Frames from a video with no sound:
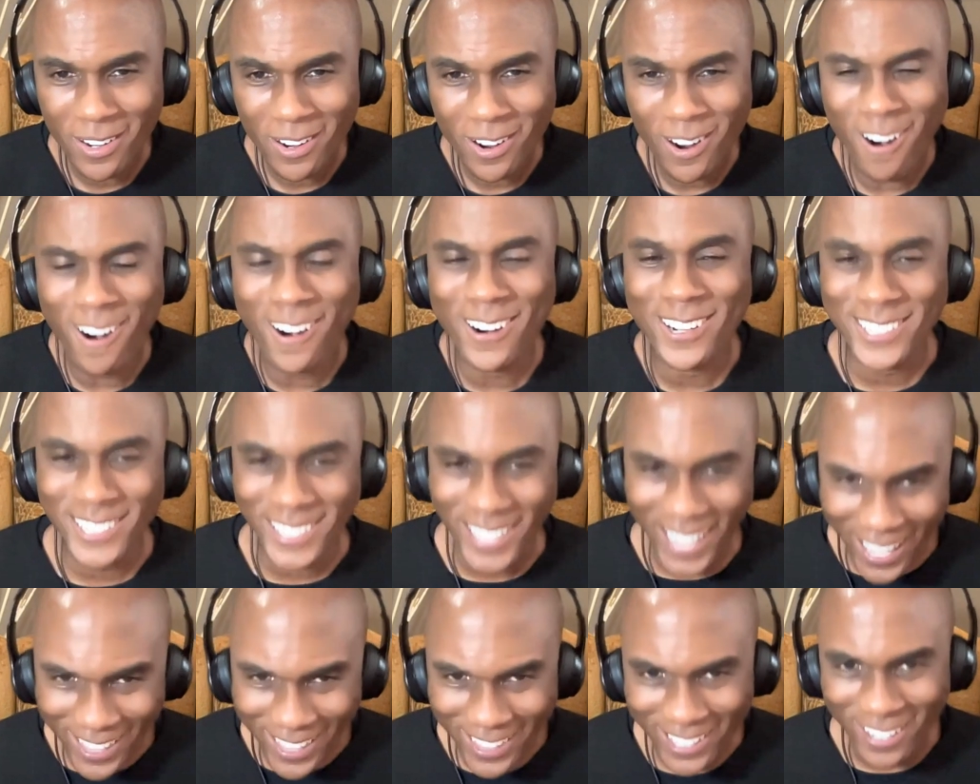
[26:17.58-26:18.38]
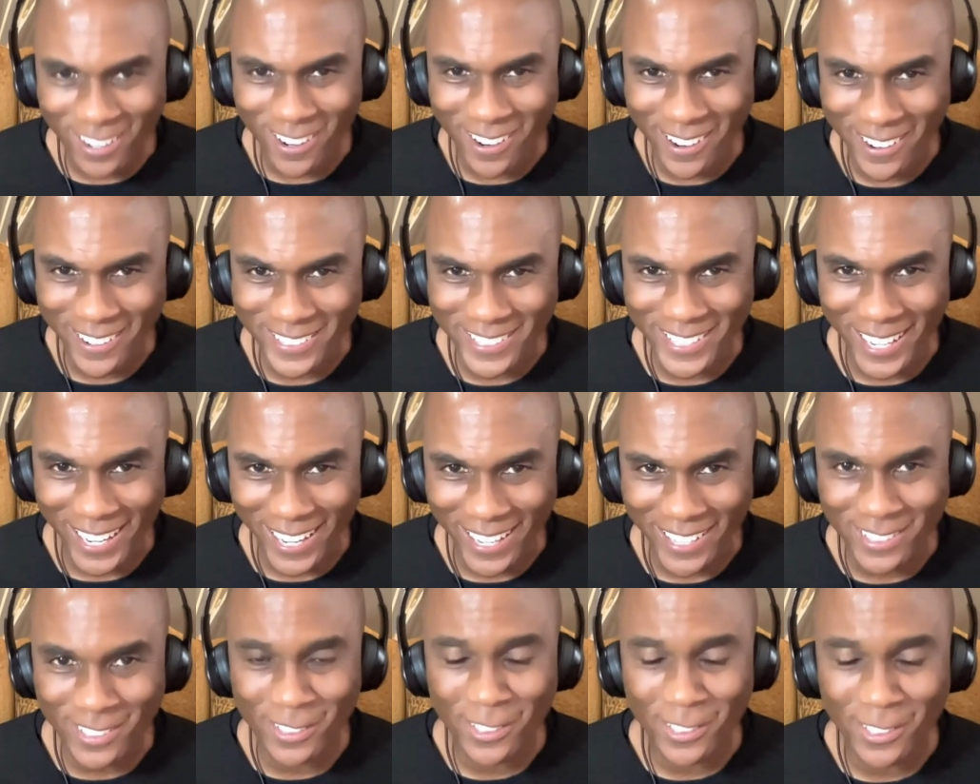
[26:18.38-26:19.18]
are silent heart
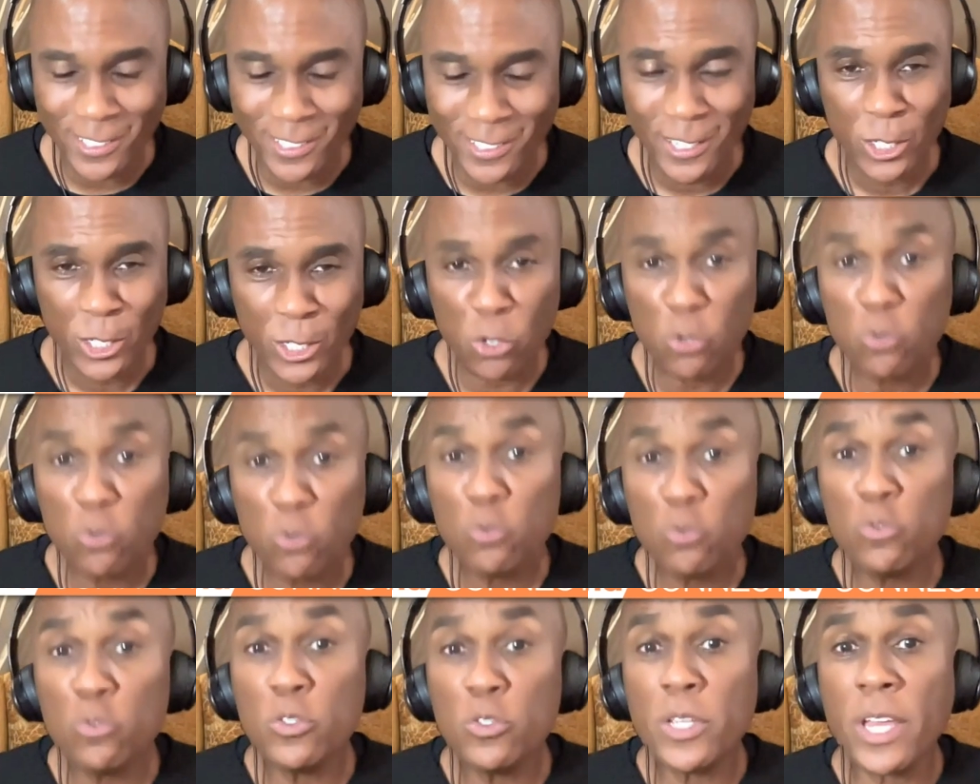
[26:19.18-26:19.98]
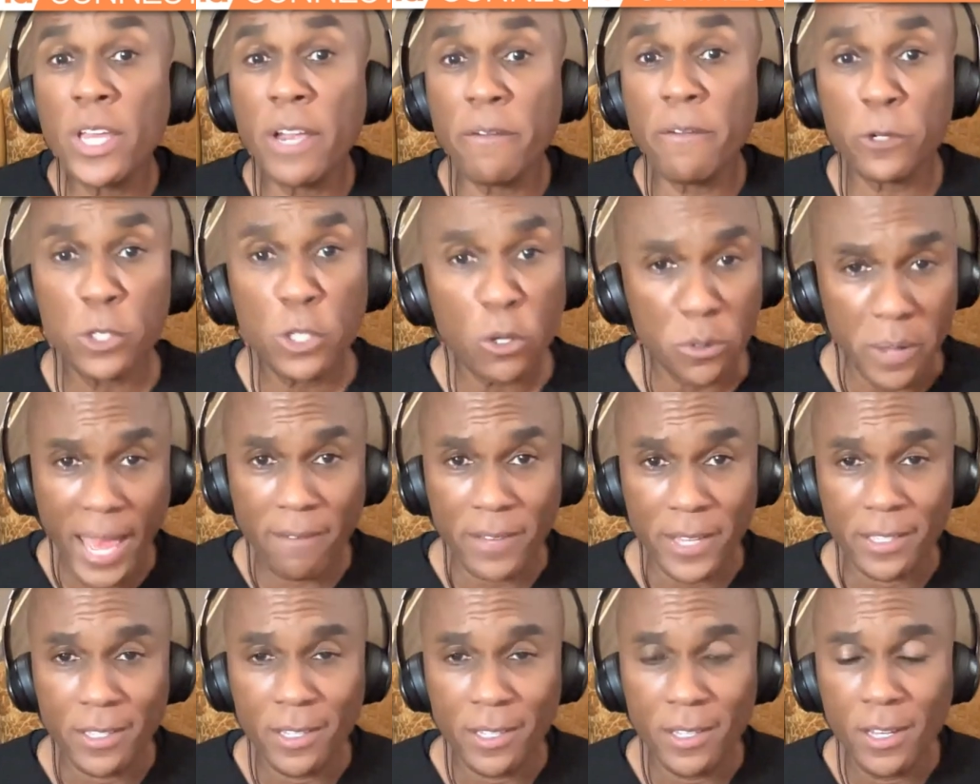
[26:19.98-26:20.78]
attacks. You never know you have.
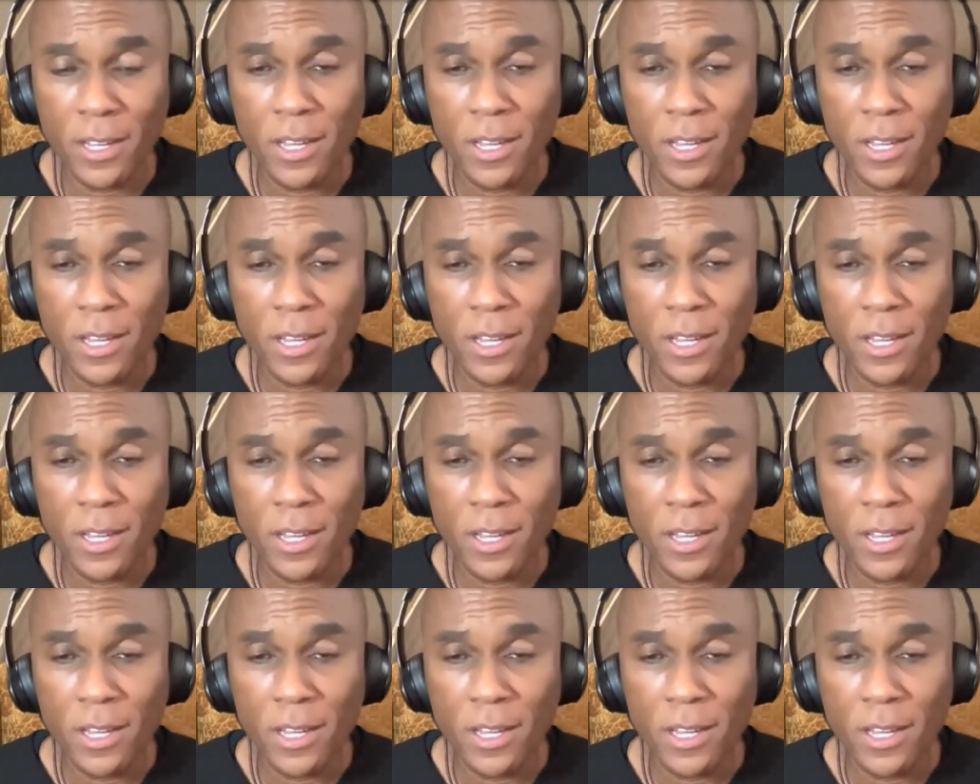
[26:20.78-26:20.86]
Them.